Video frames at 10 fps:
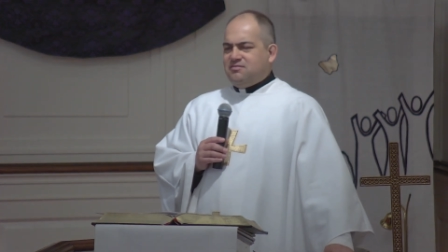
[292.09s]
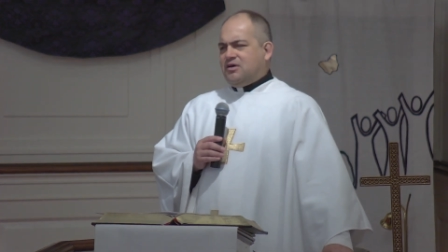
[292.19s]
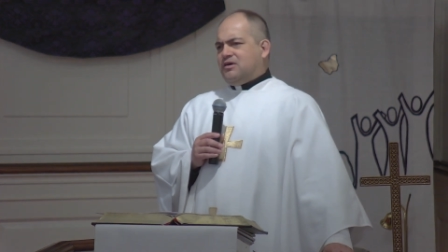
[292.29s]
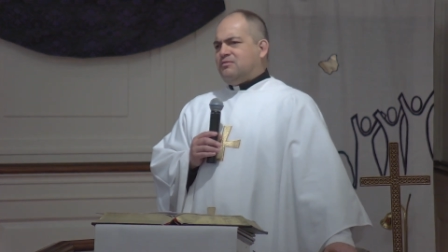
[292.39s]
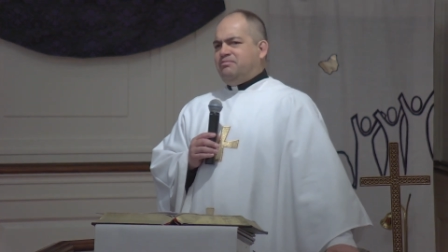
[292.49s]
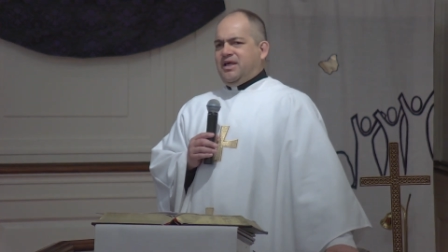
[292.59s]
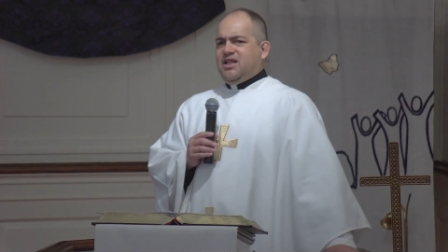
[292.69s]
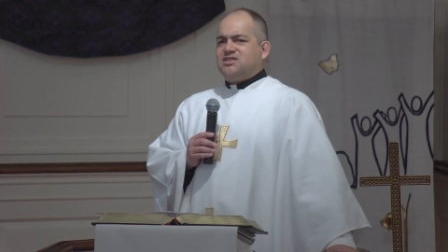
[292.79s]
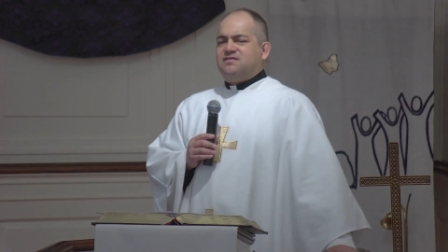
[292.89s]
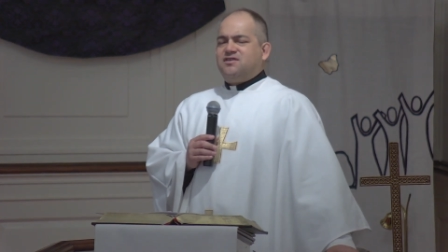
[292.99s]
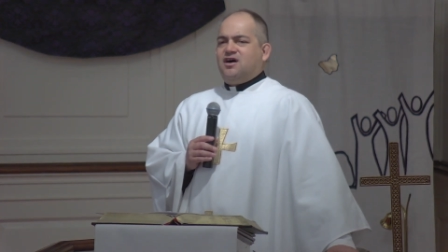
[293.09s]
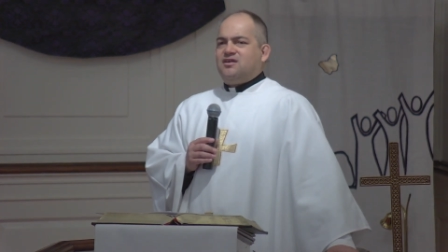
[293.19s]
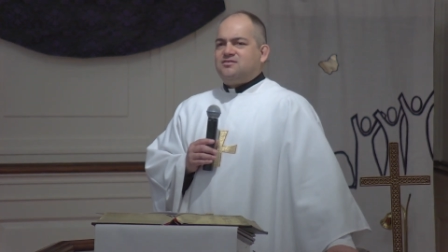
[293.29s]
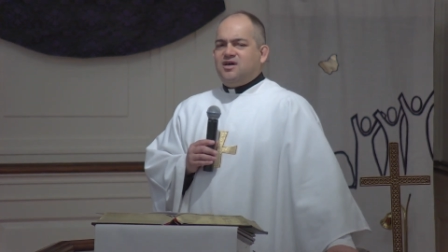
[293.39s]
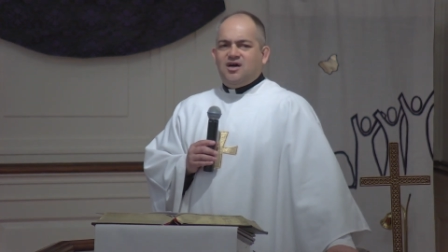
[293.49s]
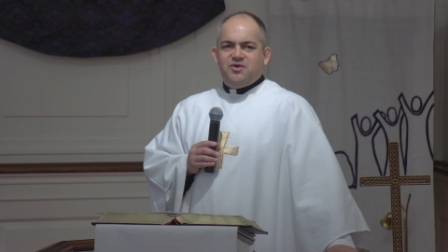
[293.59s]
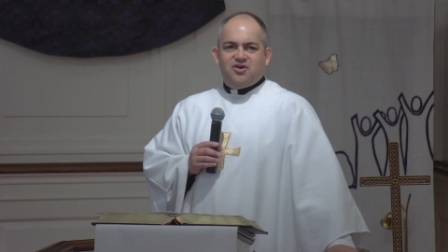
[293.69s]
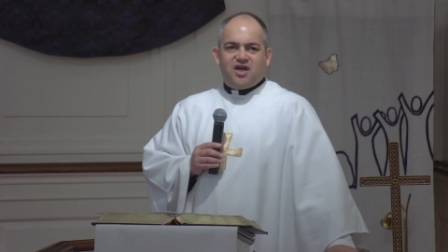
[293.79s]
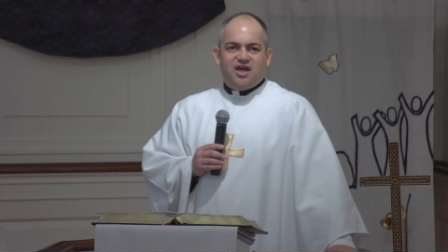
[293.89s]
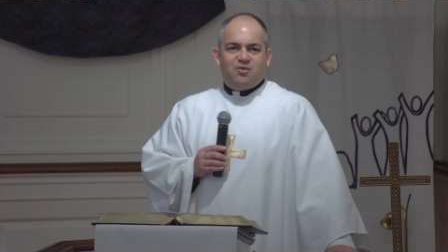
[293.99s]
Oh, billions of dollars. Oh, we
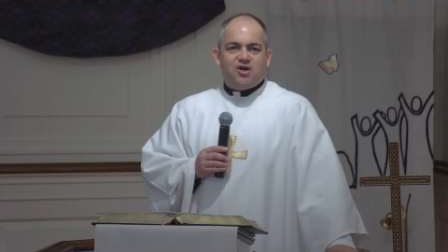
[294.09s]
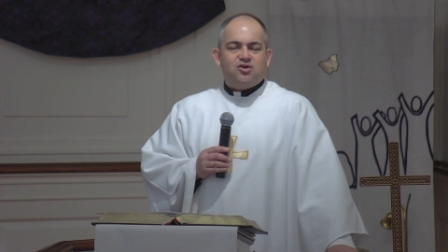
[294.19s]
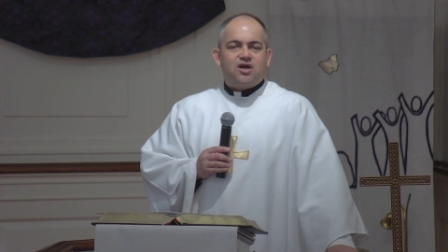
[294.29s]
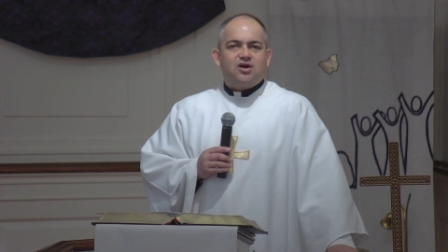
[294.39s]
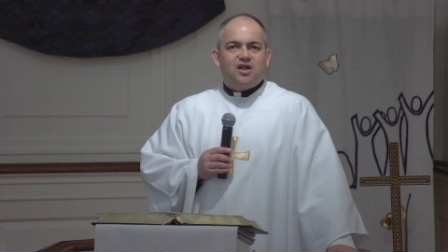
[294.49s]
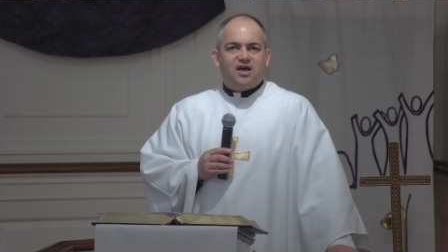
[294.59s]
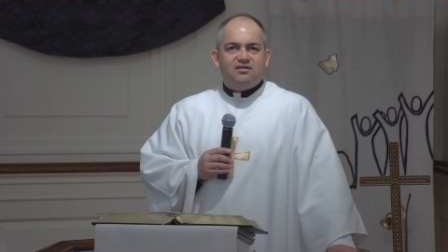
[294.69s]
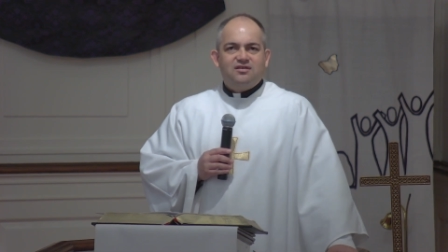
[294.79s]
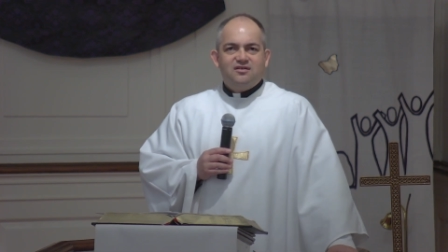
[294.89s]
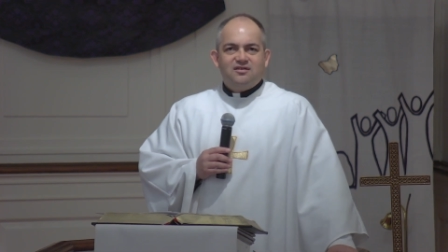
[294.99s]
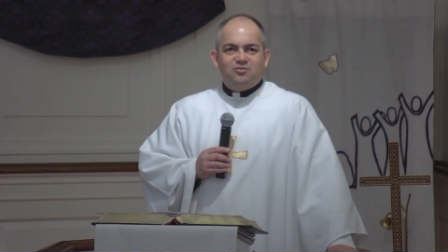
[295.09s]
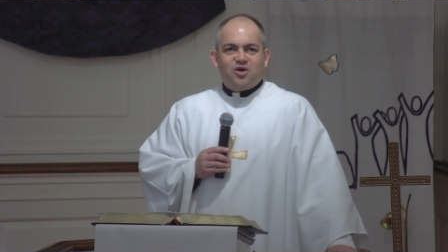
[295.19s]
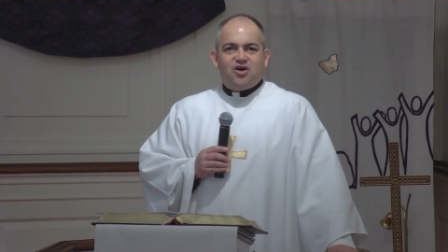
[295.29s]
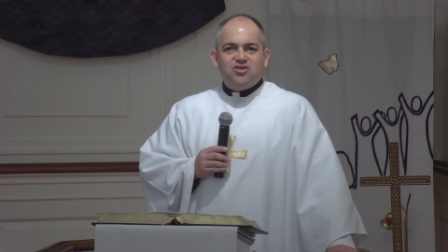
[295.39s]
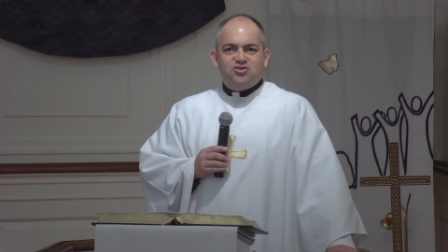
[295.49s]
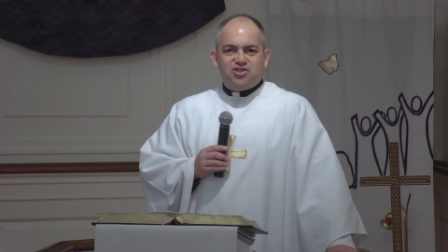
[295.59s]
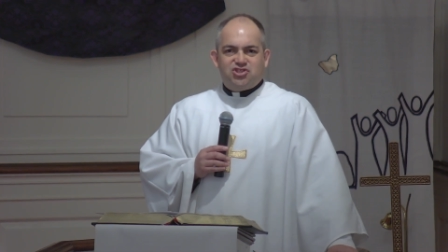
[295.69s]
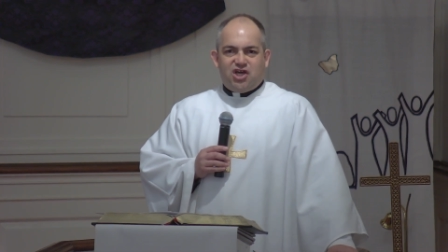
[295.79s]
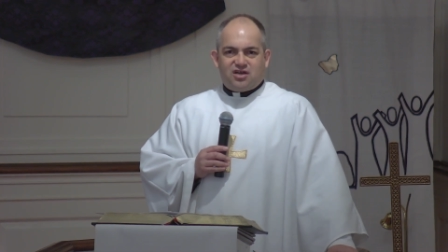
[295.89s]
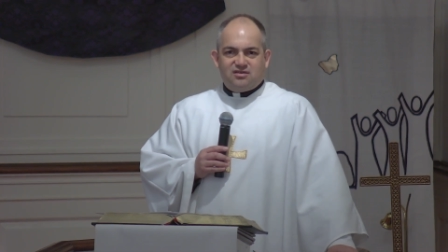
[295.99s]
don't care. We're Coca Cola we cut you the
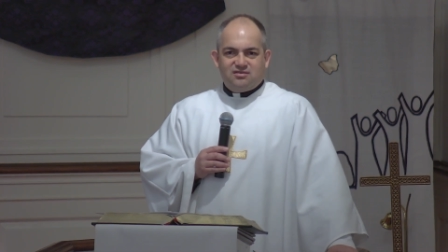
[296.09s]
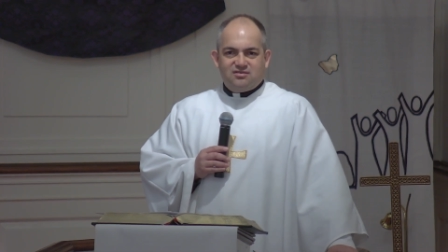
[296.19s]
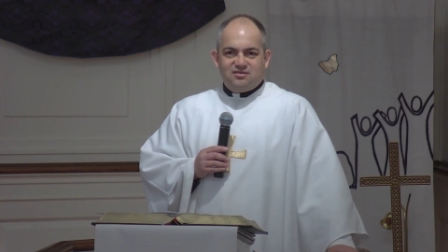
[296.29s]
check.